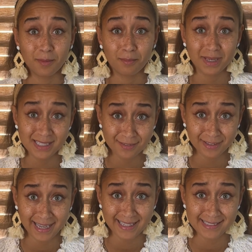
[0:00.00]
Missed
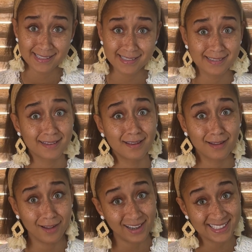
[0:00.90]
flights,
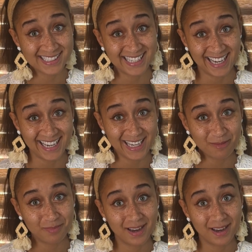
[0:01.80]
lost time,